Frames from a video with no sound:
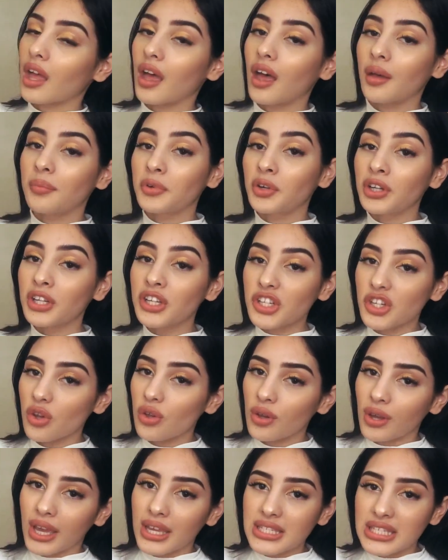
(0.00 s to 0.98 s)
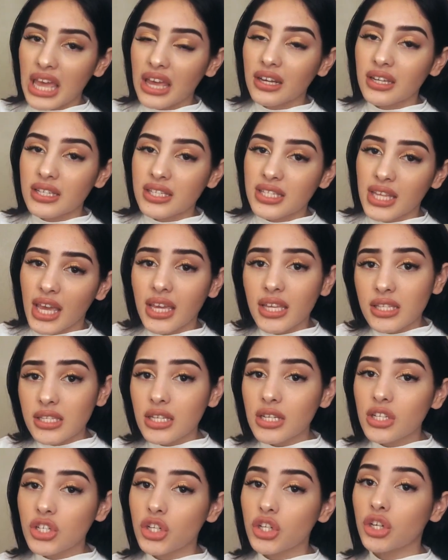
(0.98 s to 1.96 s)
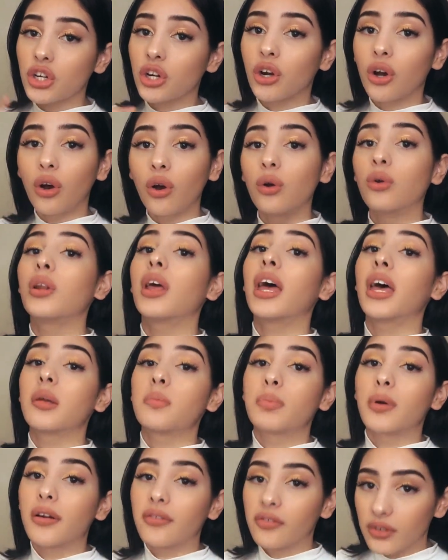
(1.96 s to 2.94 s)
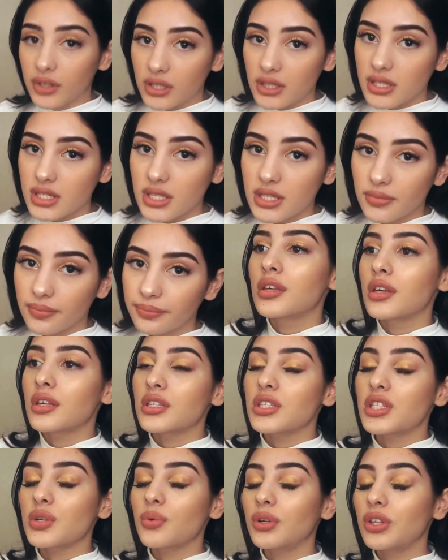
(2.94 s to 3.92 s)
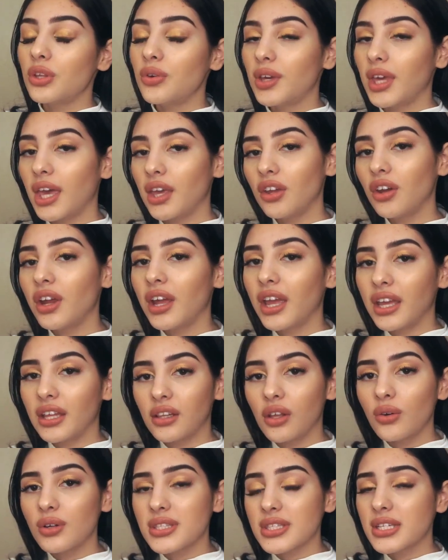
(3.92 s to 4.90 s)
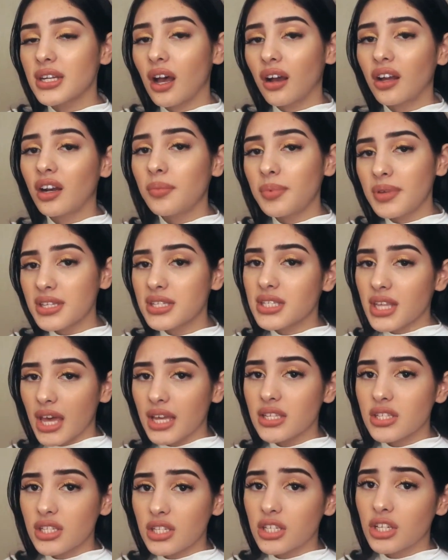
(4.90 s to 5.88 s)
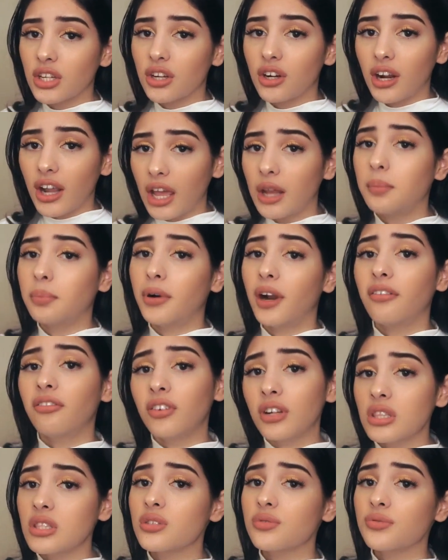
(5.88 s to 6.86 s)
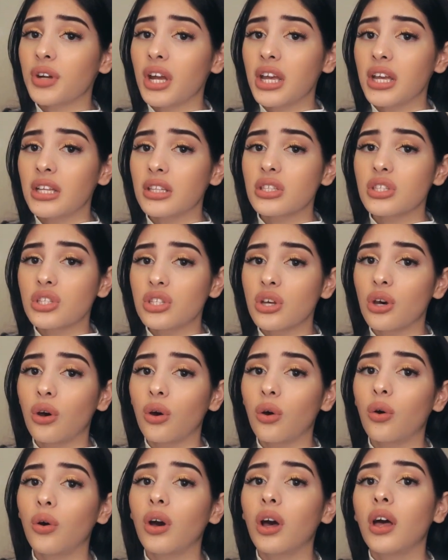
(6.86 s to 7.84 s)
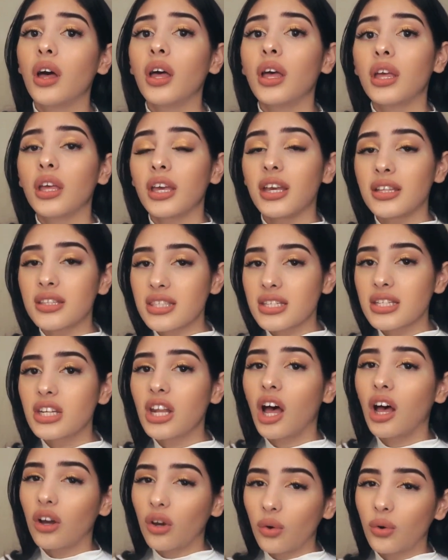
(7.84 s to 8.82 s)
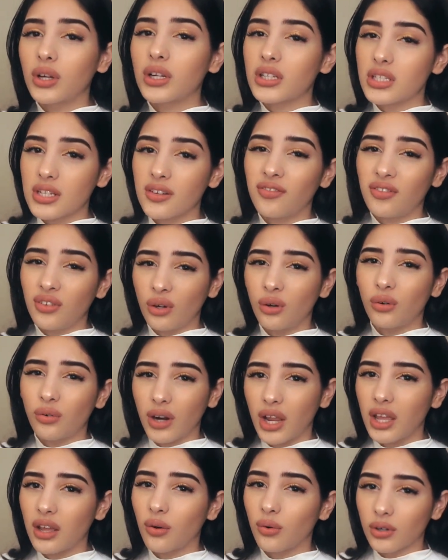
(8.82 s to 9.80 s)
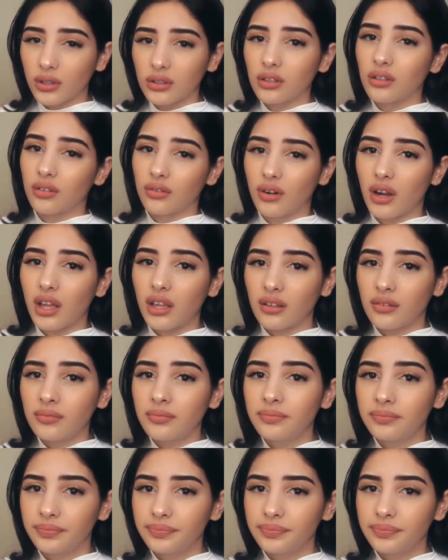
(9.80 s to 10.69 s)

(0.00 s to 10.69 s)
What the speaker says: I'm going to show you guys how to size it to your own head preference. So when you get your halo, it's not going to be sized to your head preference, right? So it's not going to feel right or look right.